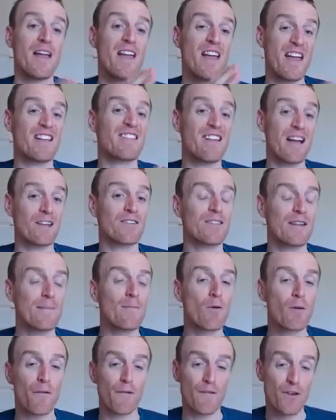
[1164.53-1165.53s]
it's actually
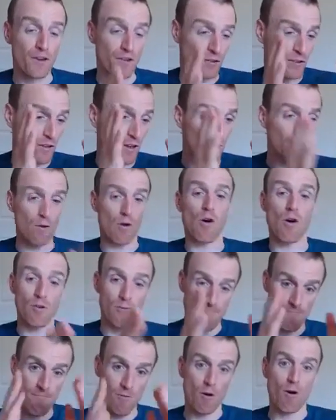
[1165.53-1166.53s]
more efficient to go
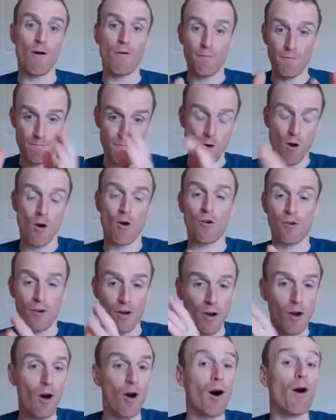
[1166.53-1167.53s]
on, off,
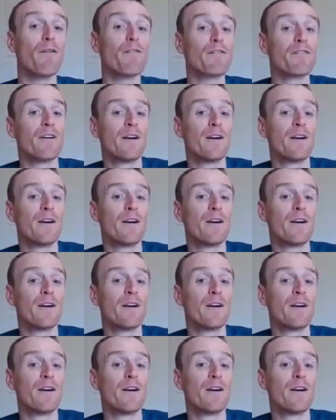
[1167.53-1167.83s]
on, off.